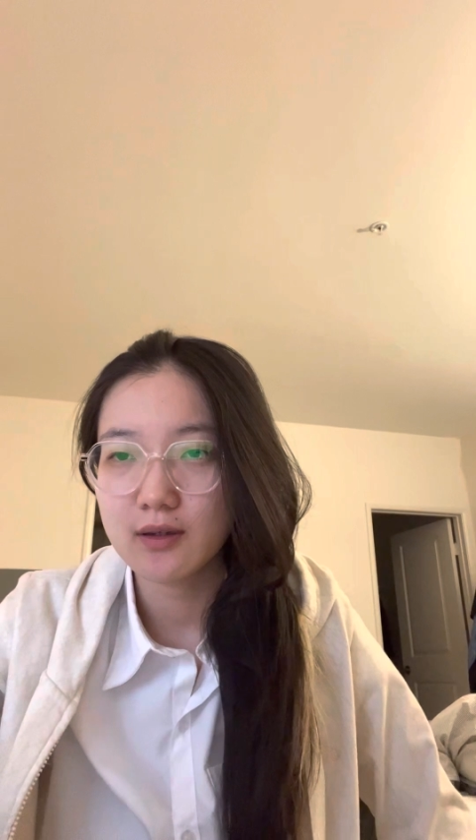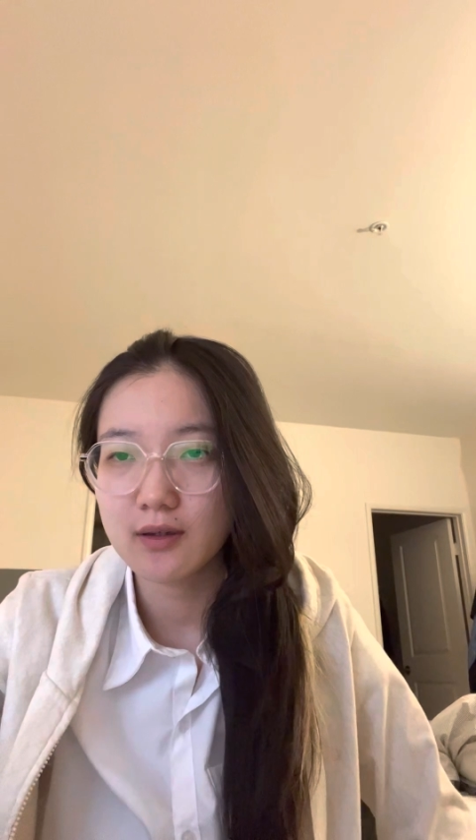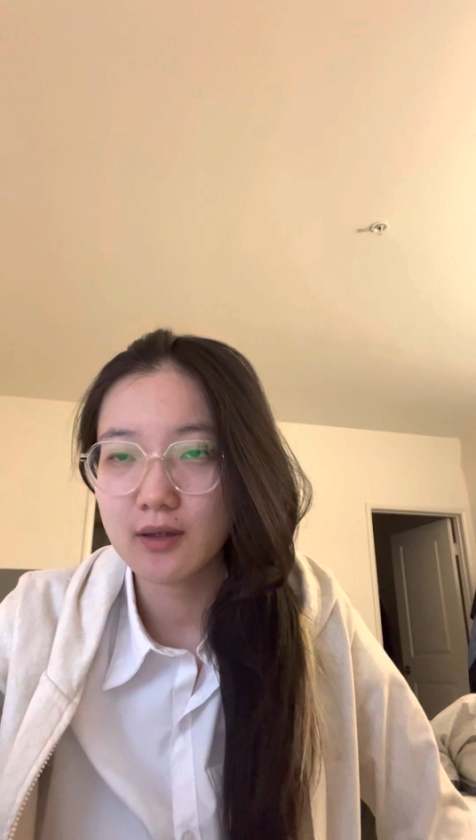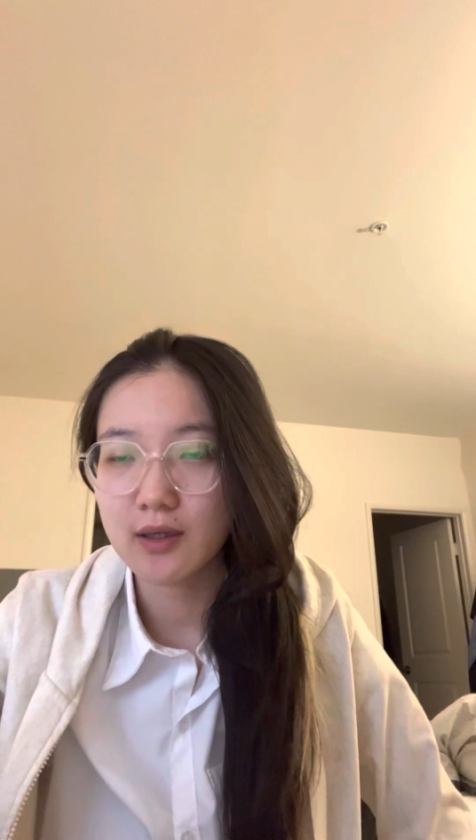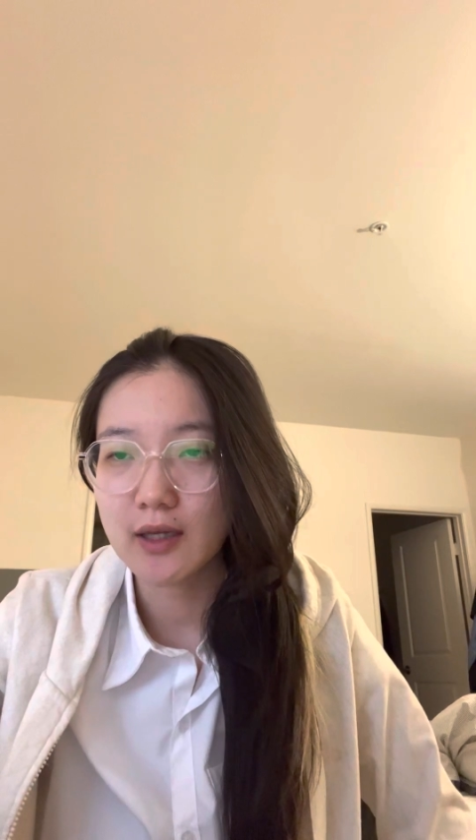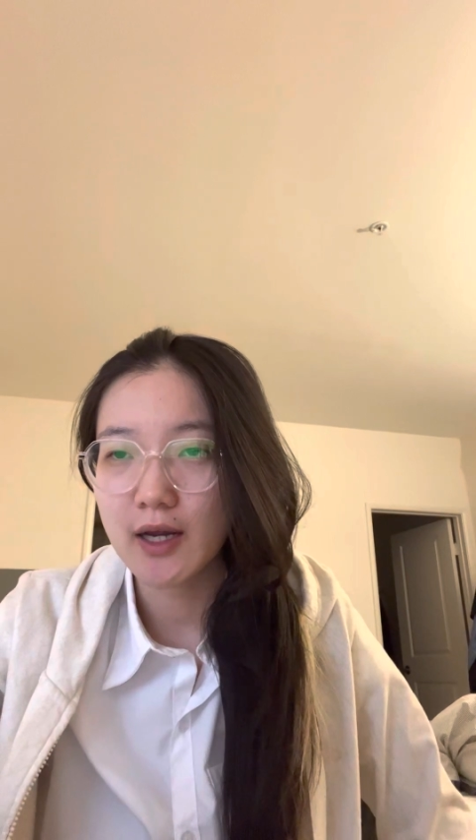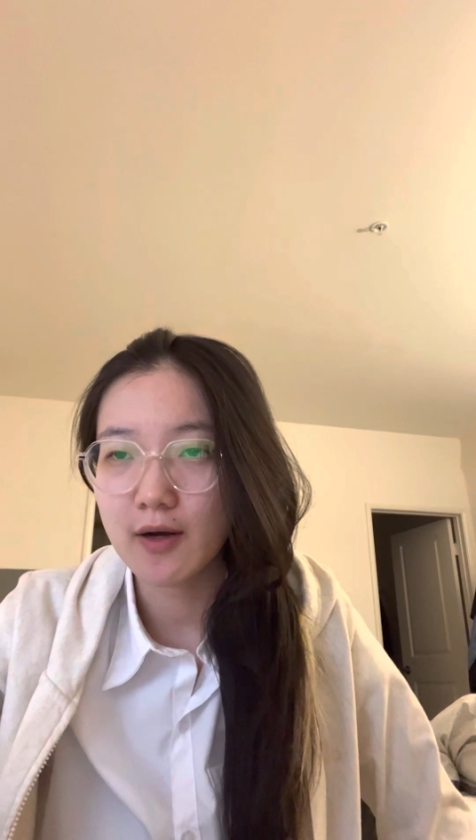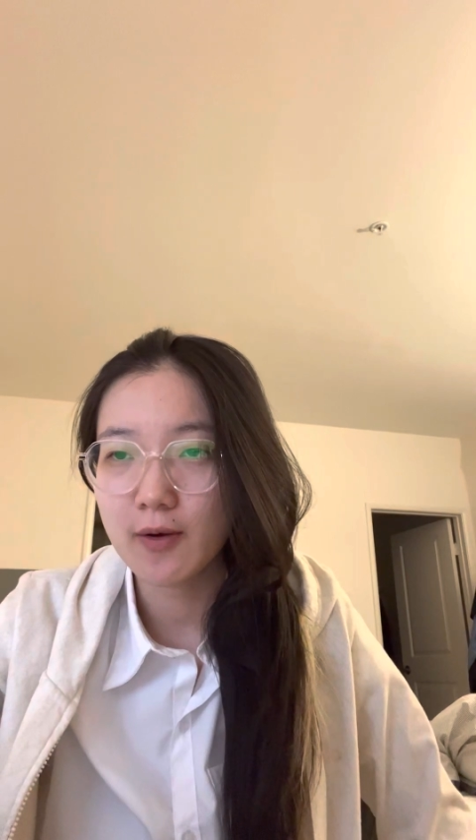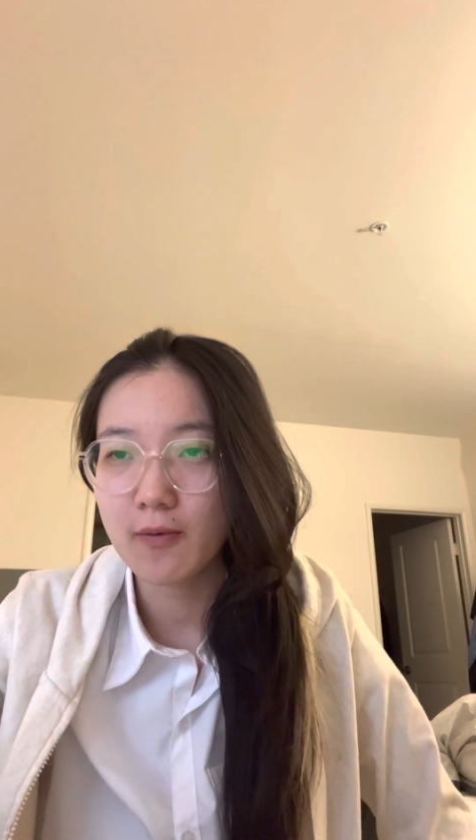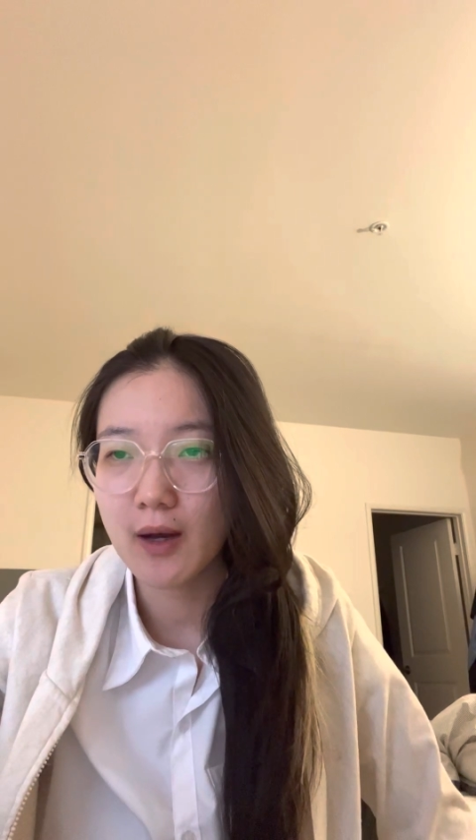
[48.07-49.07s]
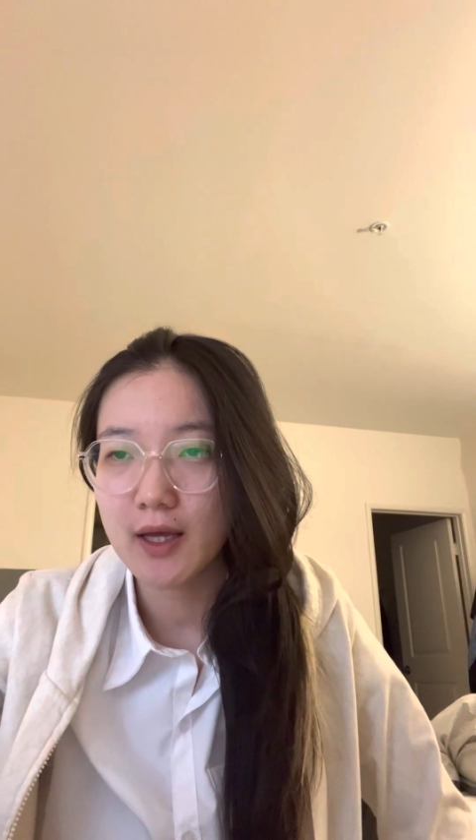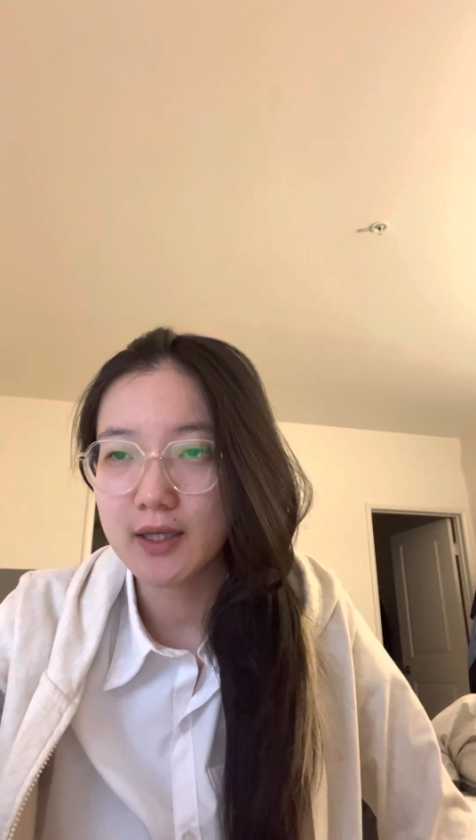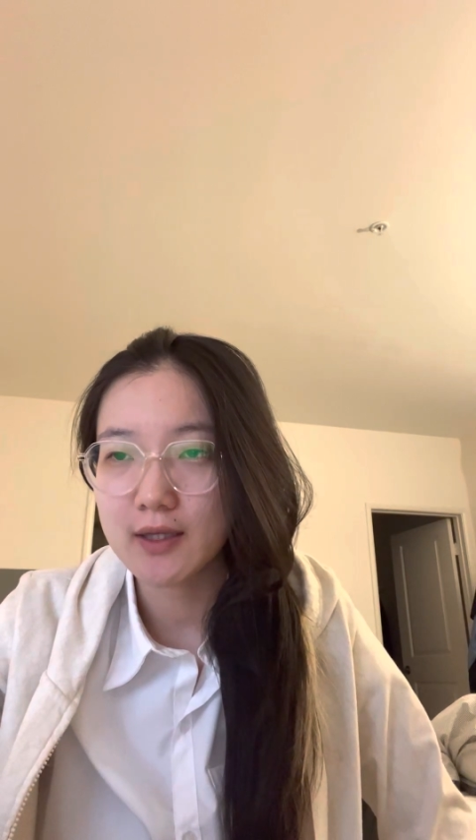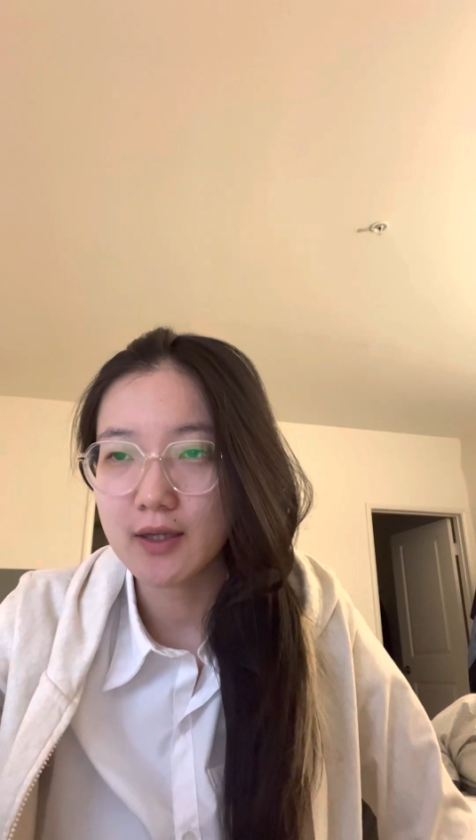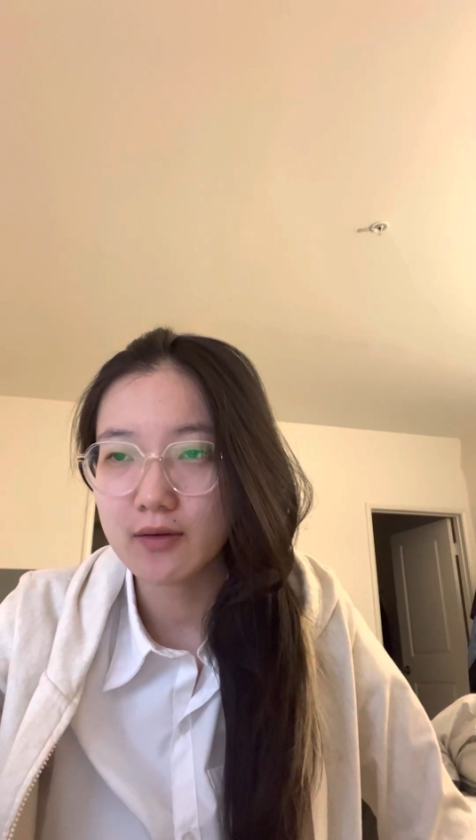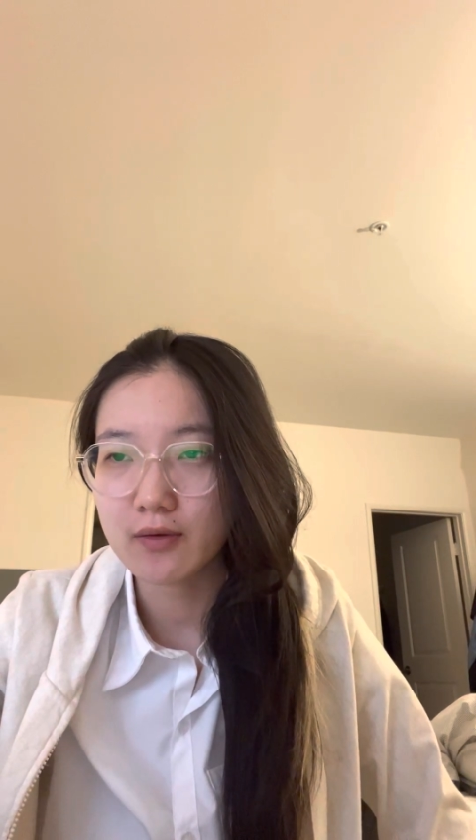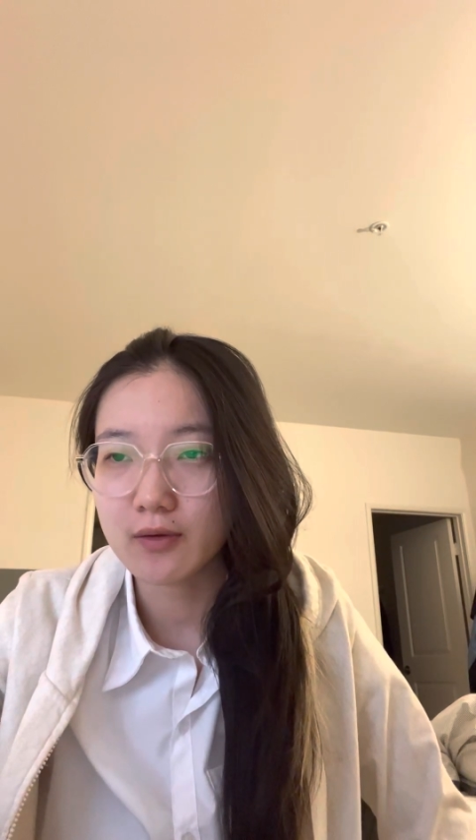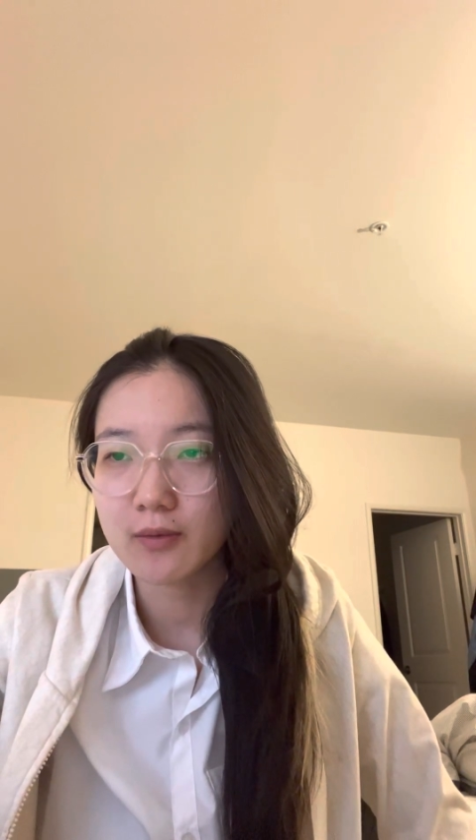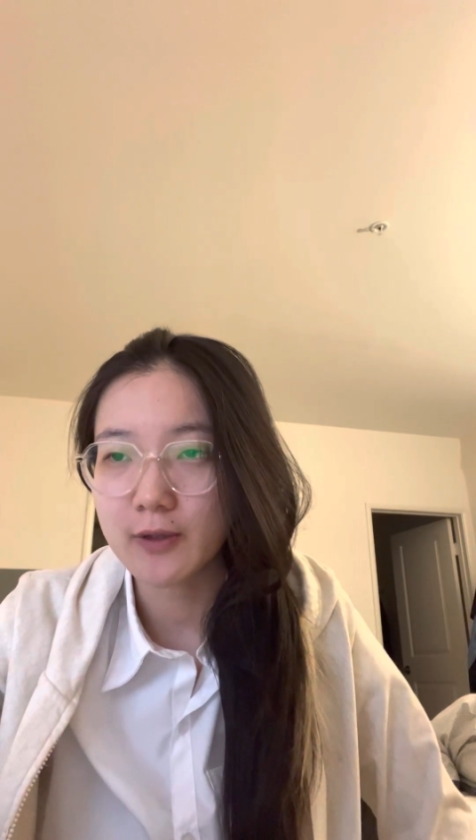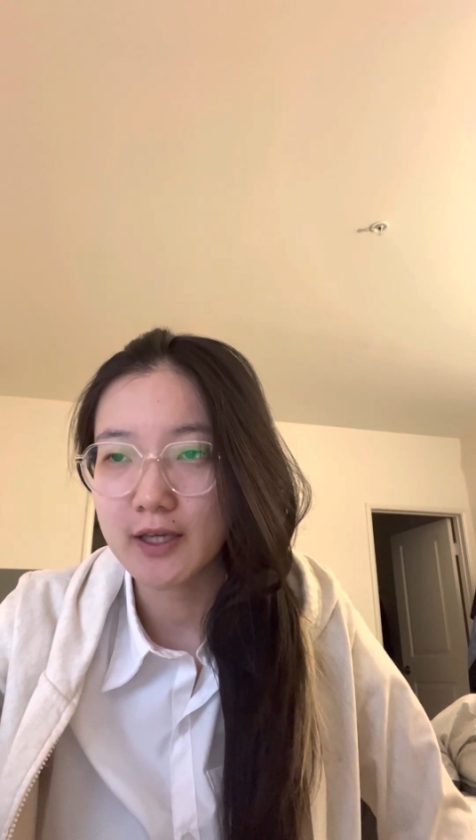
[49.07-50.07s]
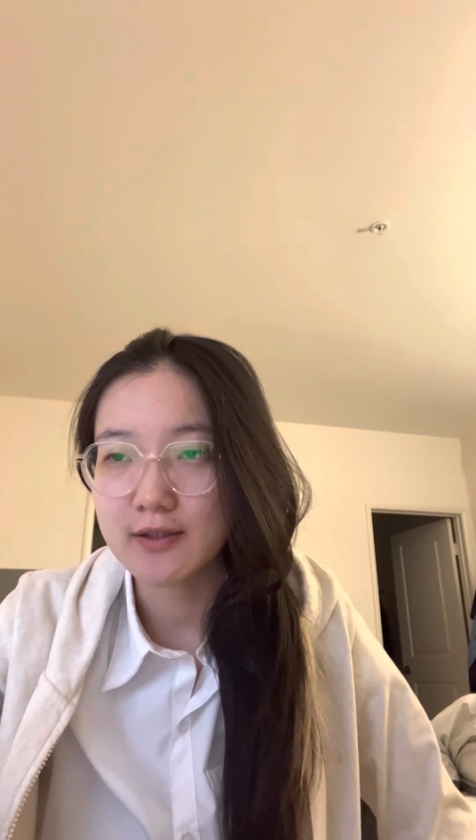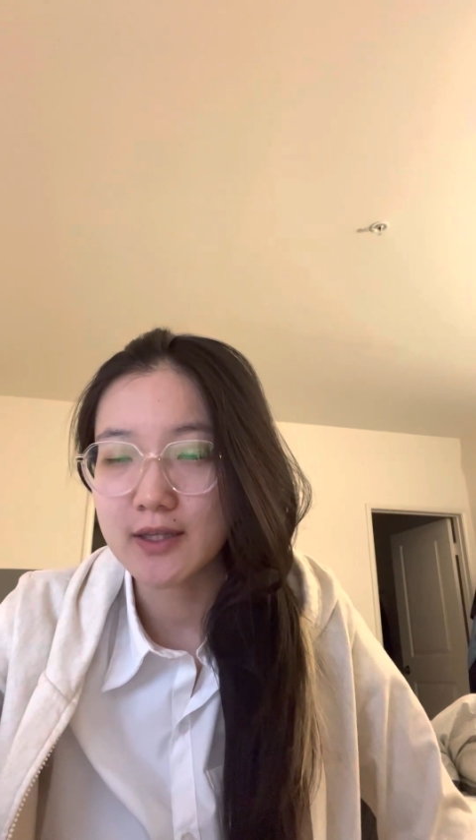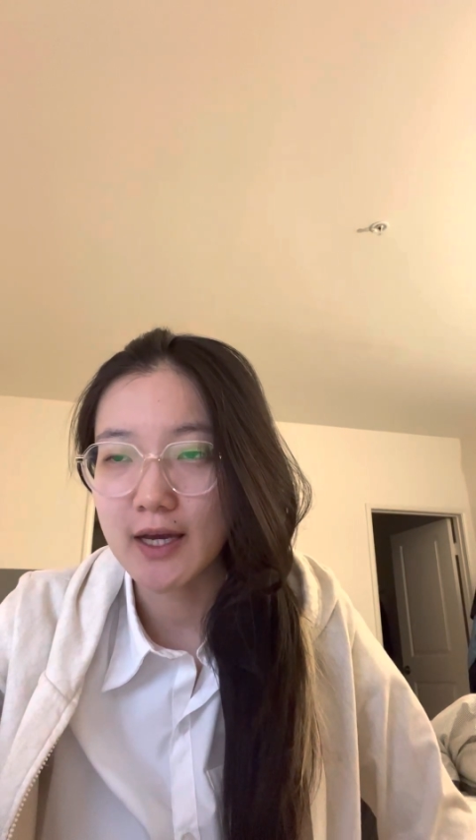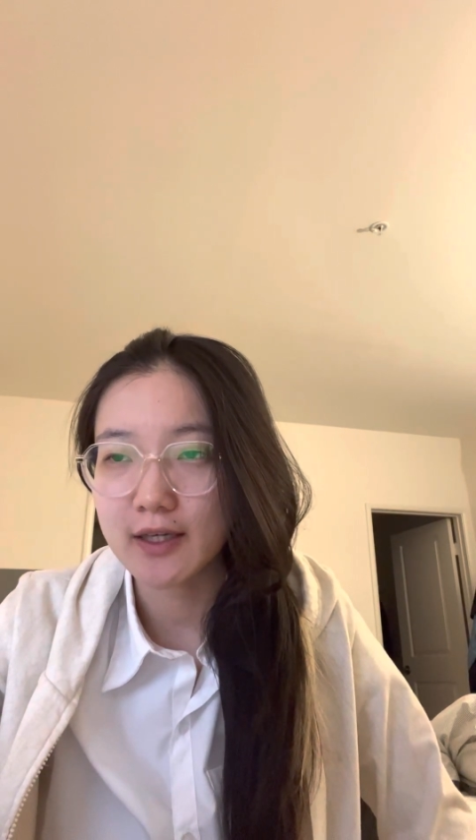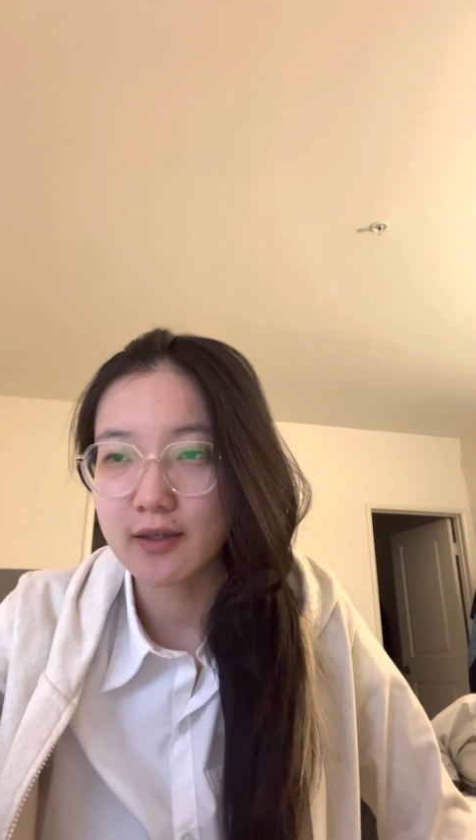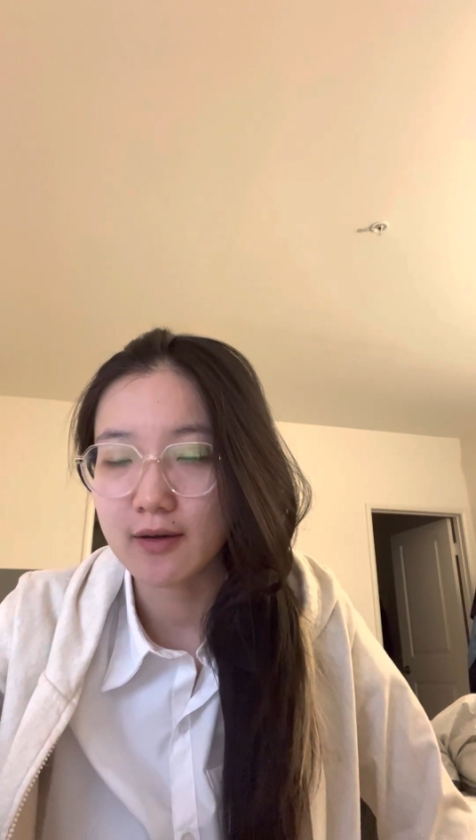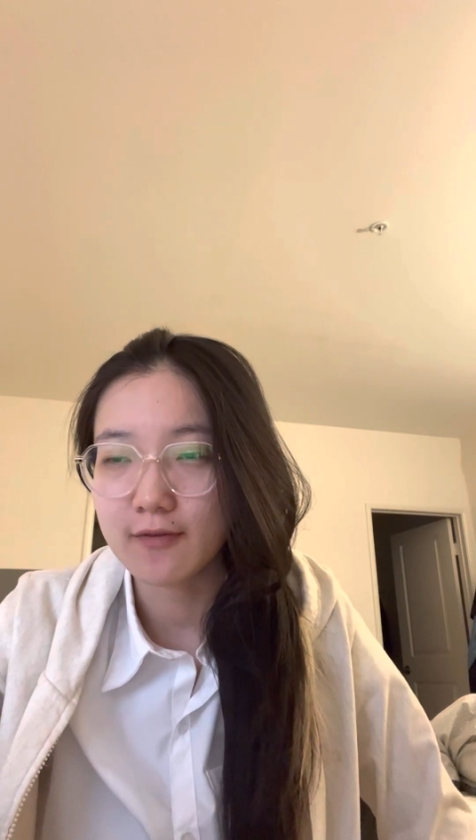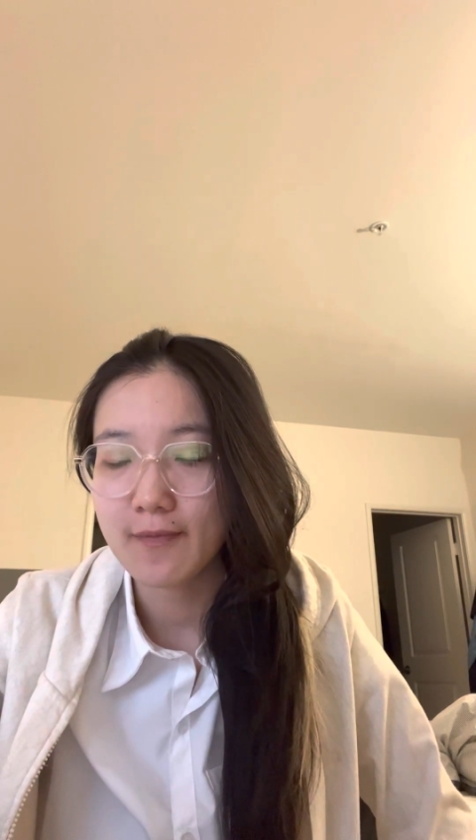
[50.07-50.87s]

then everyone in this group is negative.